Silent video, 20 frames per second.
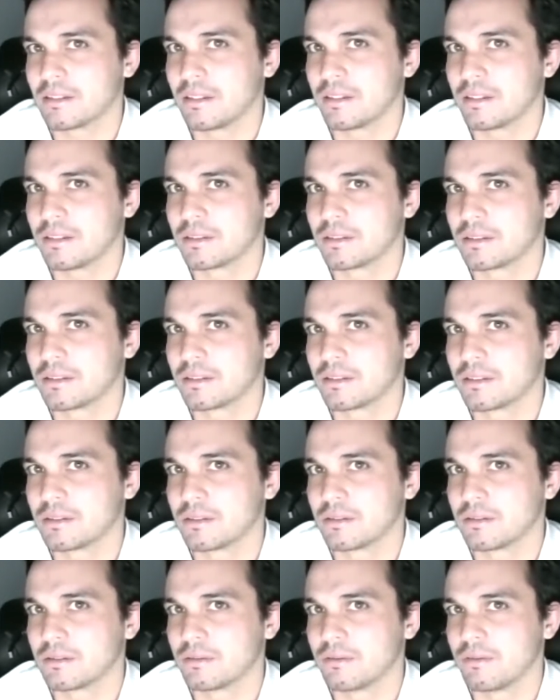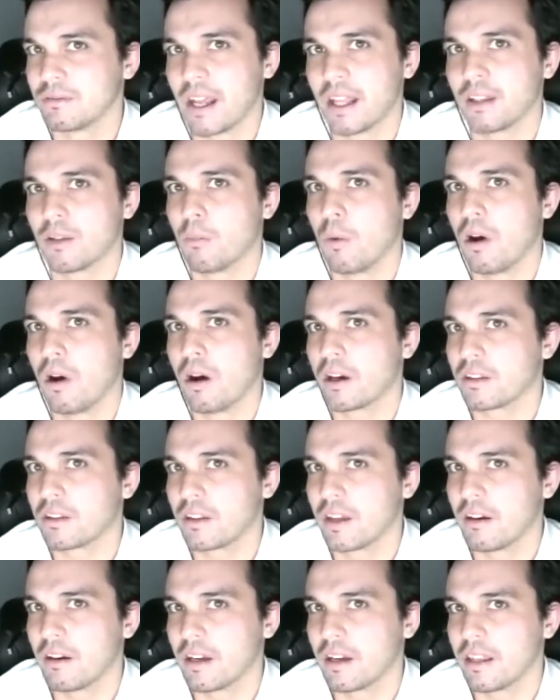There's random walk
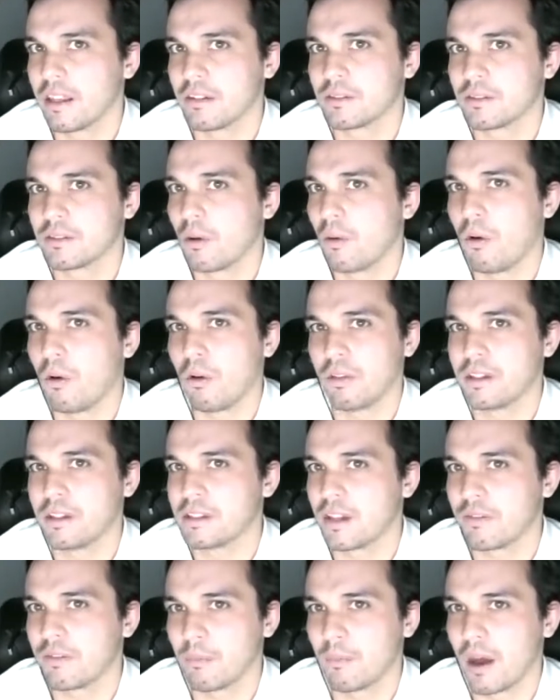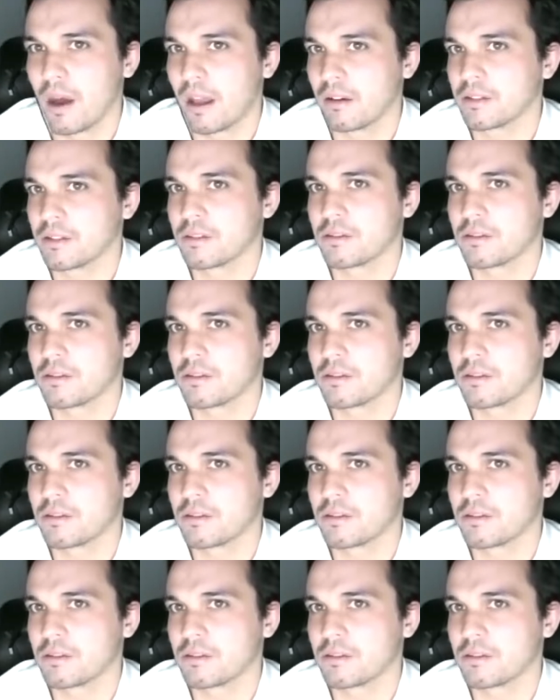theory. There's all these different models.